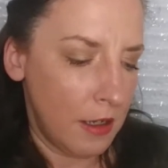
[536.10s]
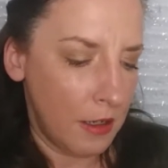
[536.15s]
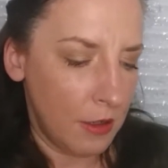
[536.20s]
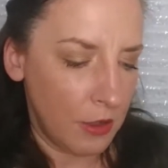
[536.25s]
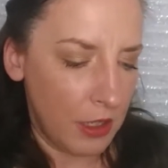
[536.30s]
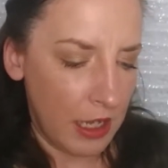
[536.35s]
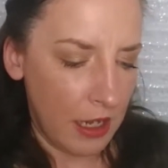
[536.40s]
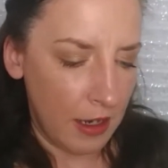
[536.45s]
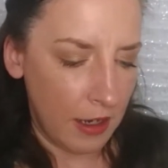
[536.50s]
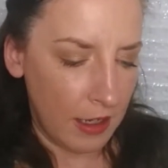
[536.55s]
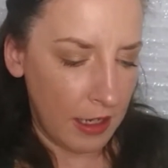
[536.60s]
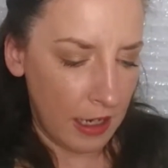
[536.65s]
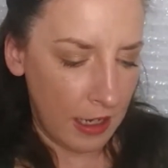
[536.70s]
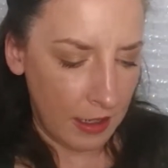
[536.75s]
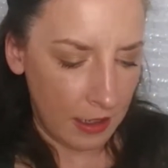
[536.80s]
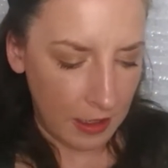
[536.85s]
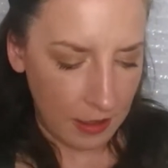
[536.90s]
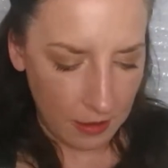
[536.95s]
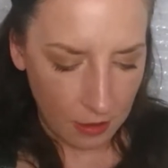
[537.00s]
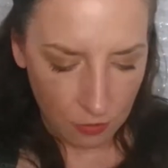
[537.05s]
Okay, I
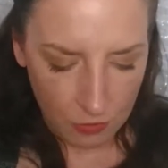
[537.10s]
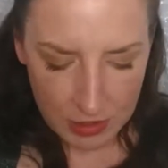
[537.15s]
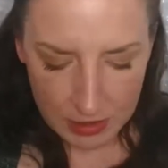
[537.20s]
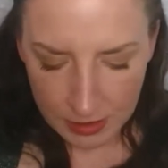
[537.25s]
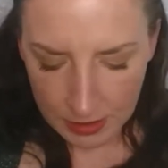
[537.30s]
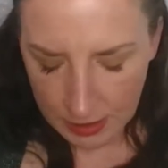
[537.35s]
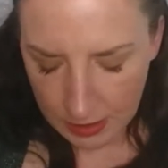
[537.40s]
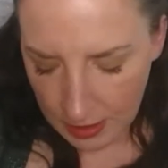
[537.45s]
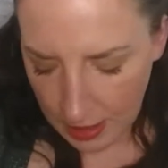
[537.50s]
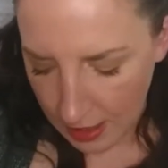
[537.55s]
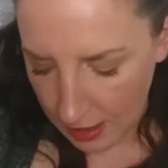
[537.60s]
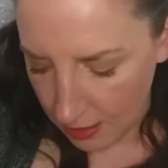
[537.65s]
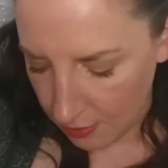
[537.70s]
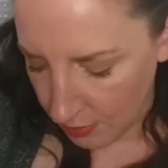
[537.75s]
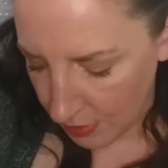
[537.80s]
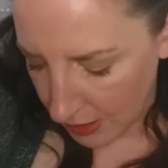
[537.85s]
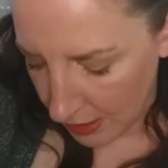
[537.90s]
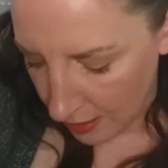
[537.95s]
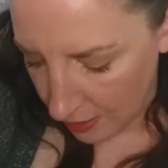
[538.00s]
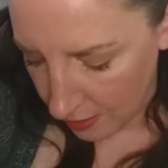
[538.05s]
can't get the rest of the
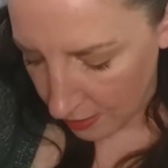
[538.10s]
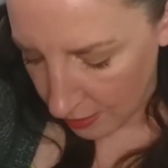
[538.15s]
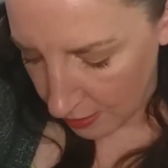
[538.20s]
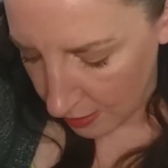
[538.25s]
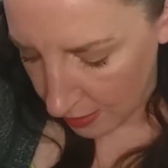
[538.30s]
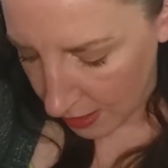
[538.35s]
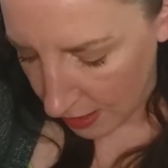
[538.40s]
items out of the